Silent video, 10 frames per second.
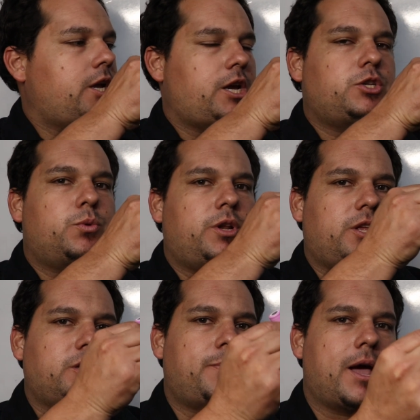Each one of
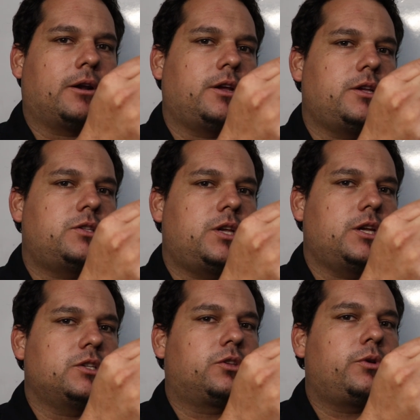these batteries
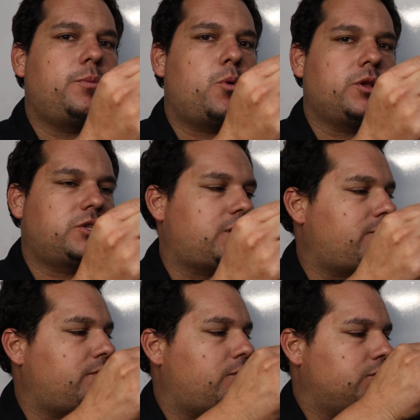is
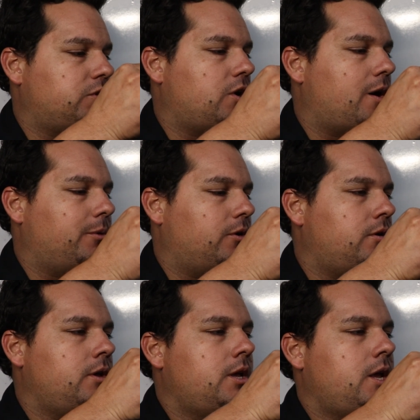3.7 volts
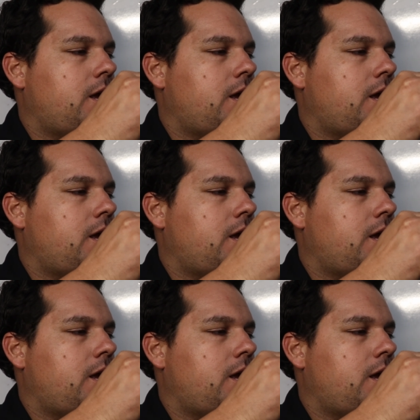nominal,